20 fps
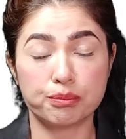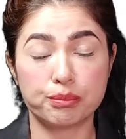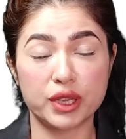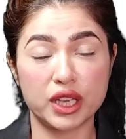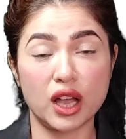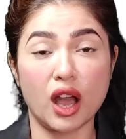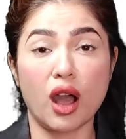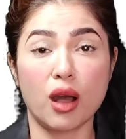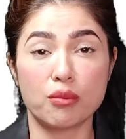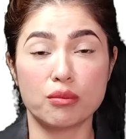
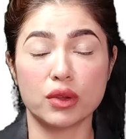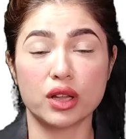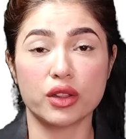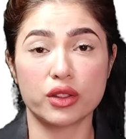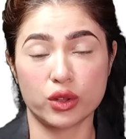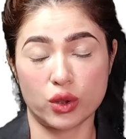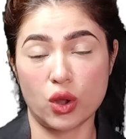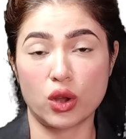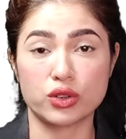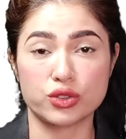become
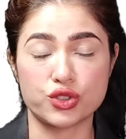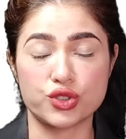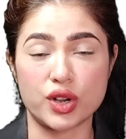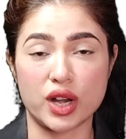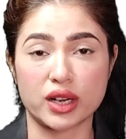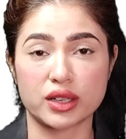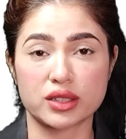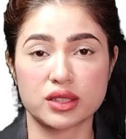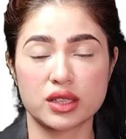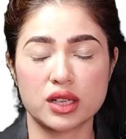the
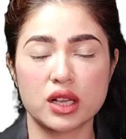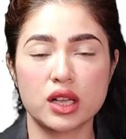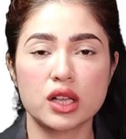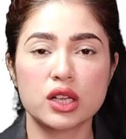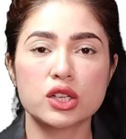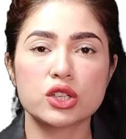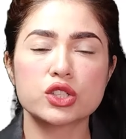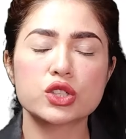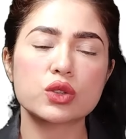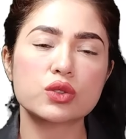contract.
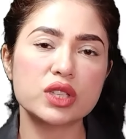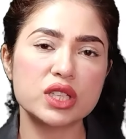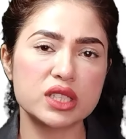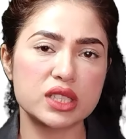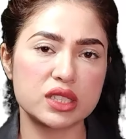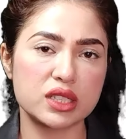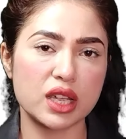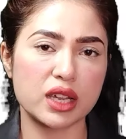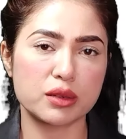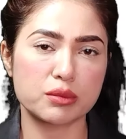So
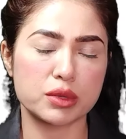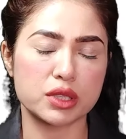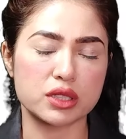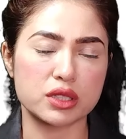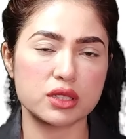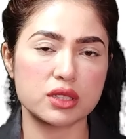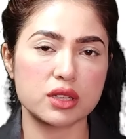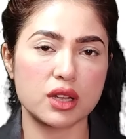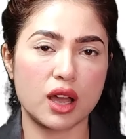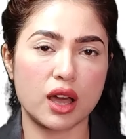these
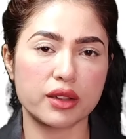statements,